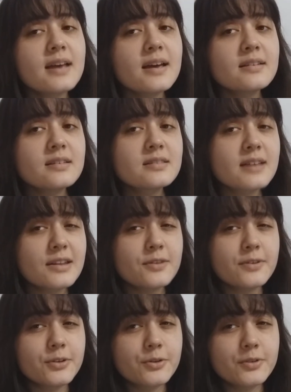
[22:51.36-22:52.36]
that it's kind
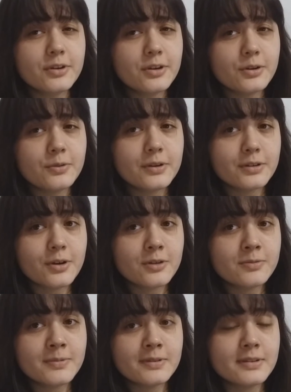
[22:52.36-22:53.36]
of an overkill what the
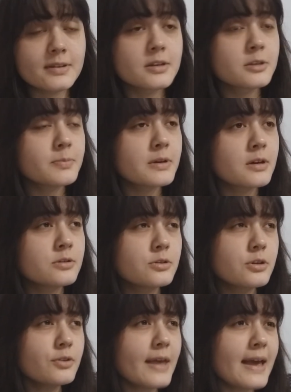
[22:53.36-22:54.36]
government does because you
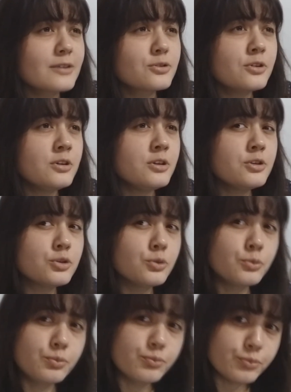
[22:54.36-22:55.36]
don't actually need
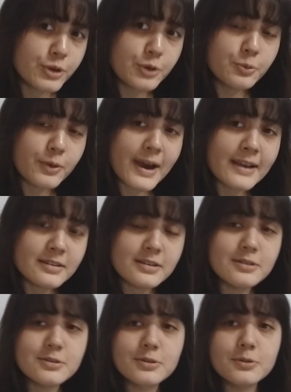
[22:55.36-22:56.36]
to rewrite
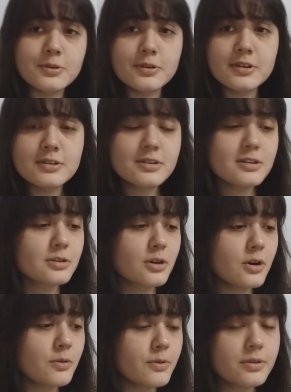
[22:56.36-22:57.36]
history. You can just
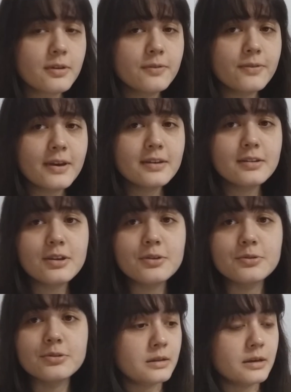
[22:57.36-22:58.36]
go with the fake
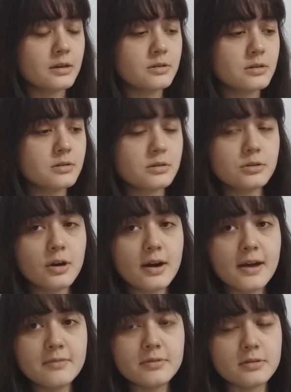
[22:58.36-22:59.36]
news. You can just ignore
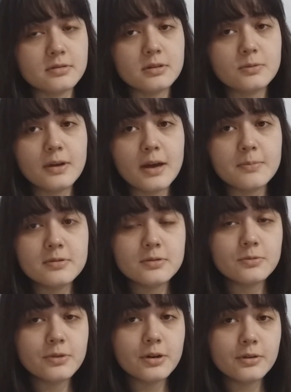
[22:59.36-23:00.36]
evidence. That's what happens
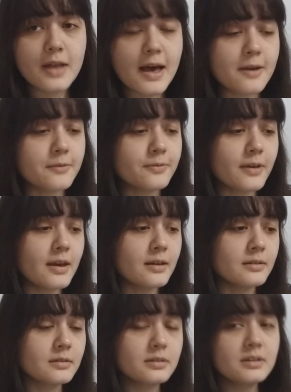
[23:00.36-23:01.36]
in real life.
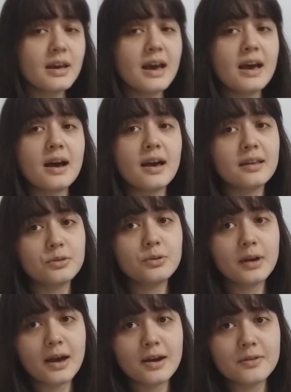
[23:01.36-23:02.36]
And yeah, I do
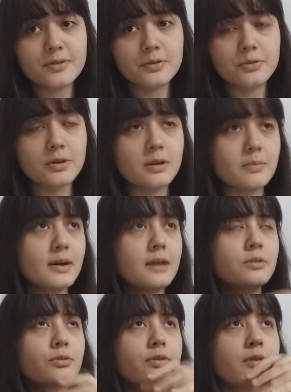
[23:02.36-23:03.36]
kind agree, but I
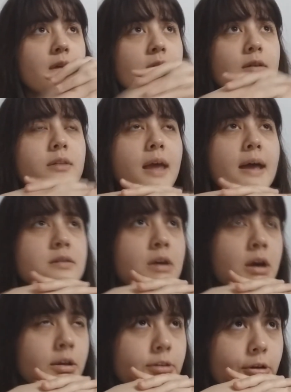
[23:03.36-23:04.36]
don't think that
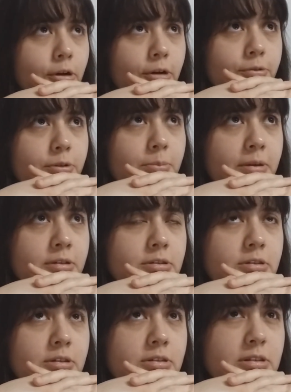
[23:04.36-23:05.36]
the government
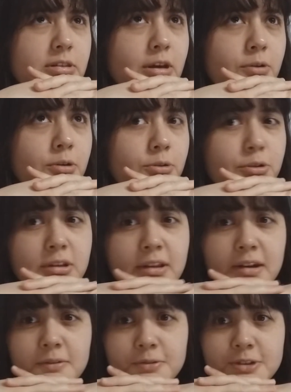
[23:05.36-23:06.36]
is necessarily looking
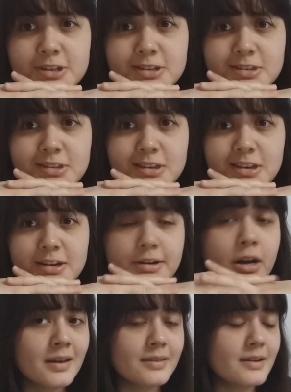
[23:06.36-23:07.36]
at efficiency
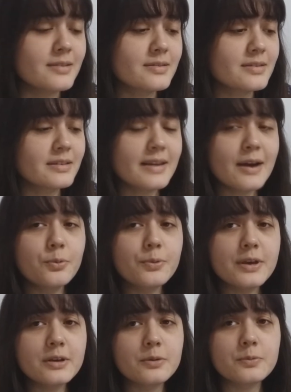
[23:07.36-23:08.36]
here. There's this entire
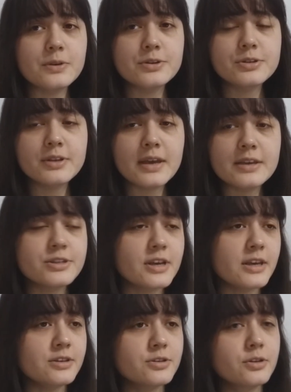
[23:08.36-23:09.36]
week in which they
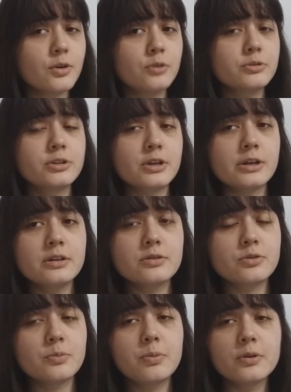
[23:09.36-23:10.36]
changed
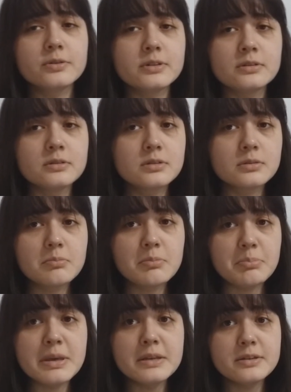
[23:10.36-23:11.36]
Oceania's opponent
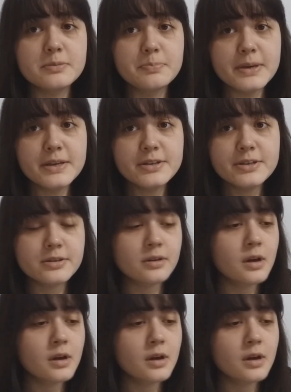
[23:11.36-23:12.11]
mid-speech,